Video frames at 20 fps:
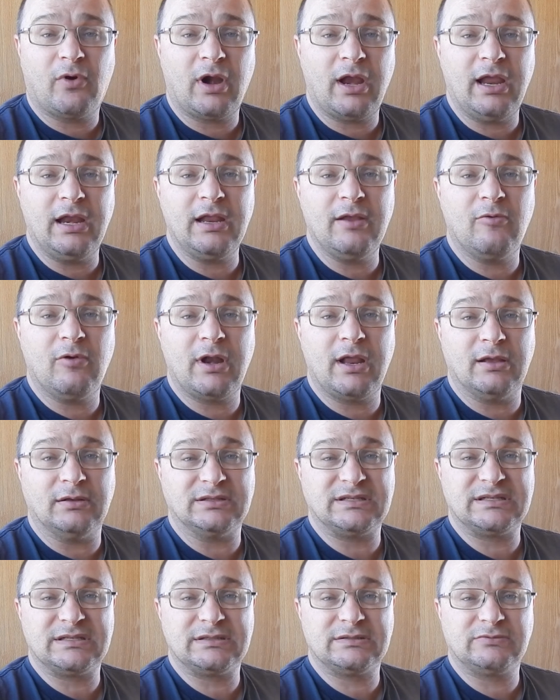miners
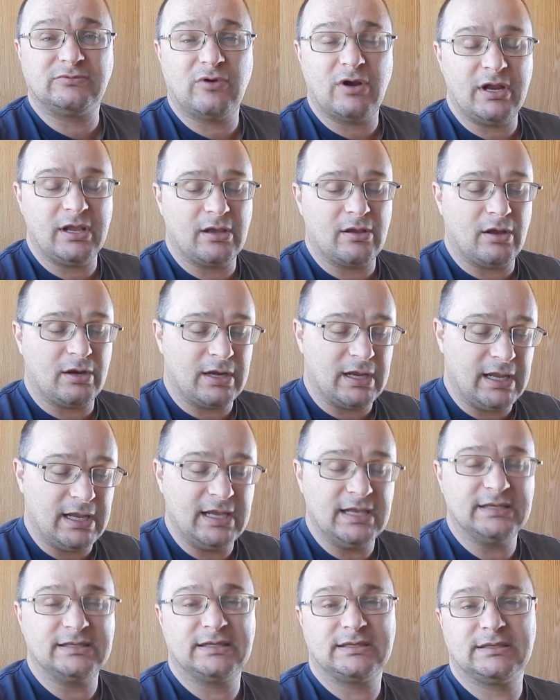before
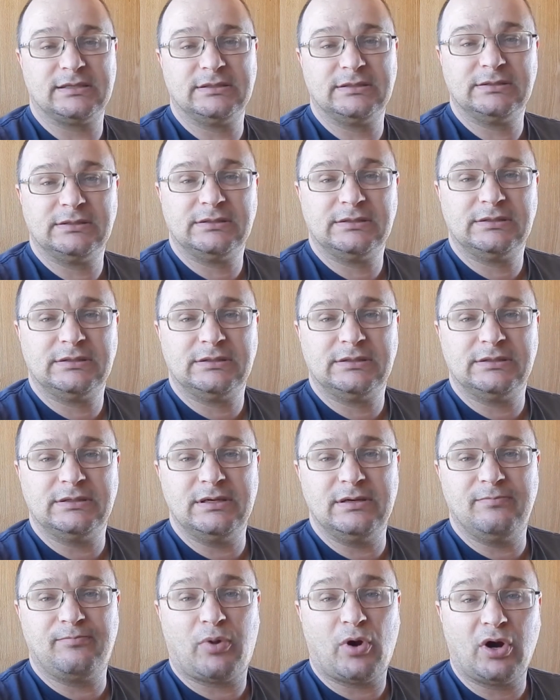anyone else running
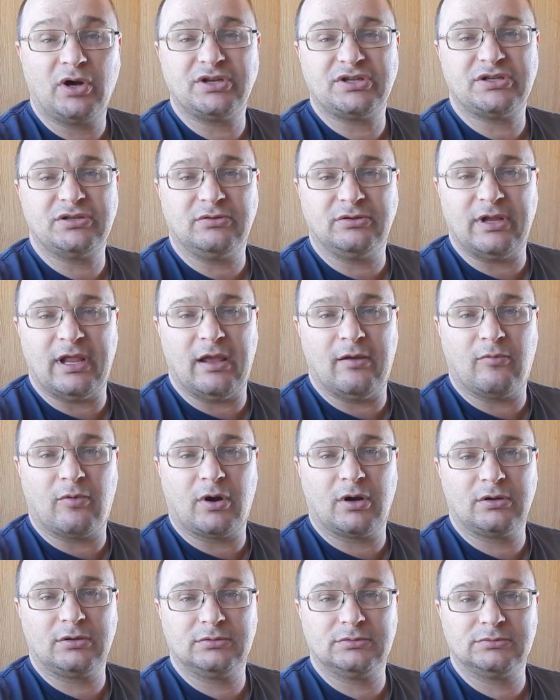on his
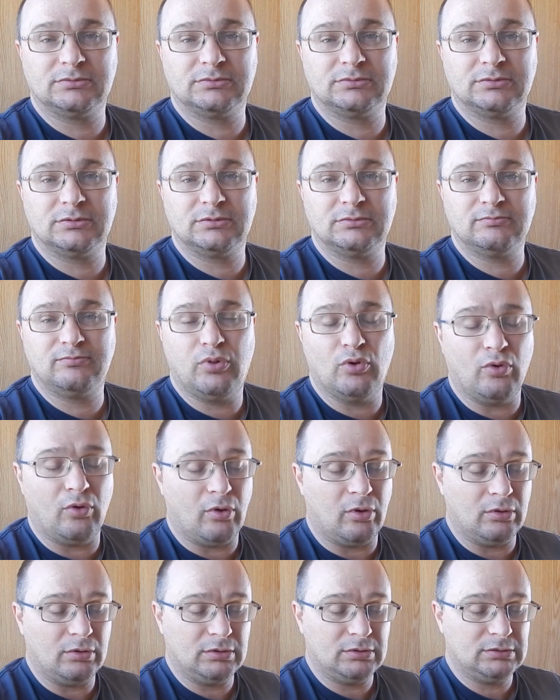personal
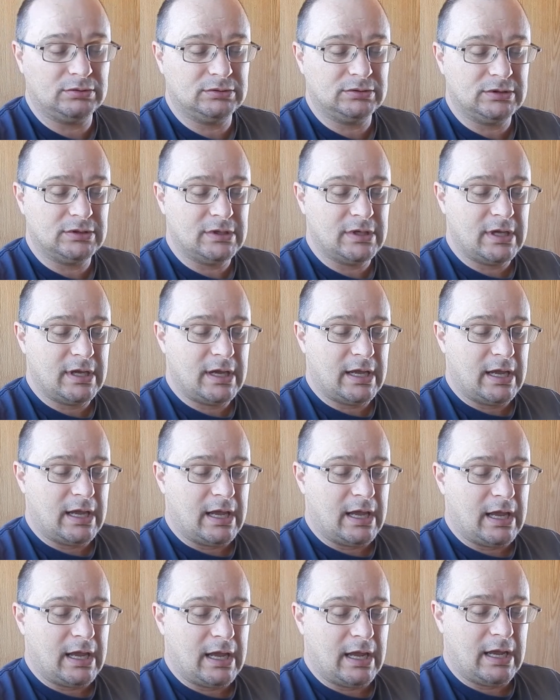network
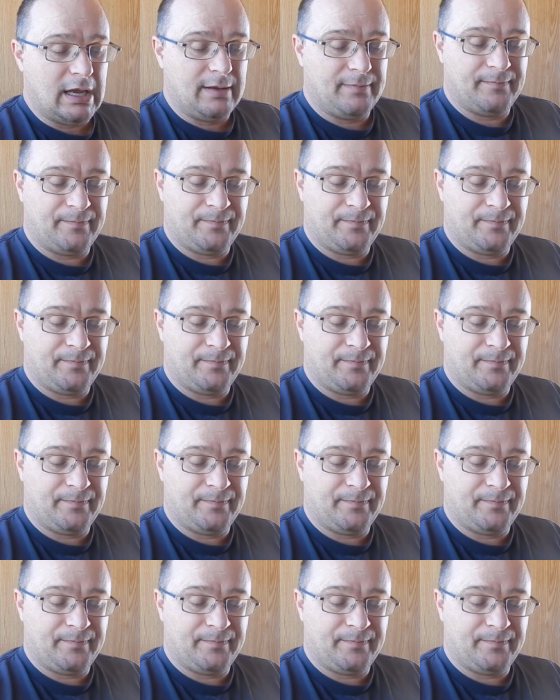pool.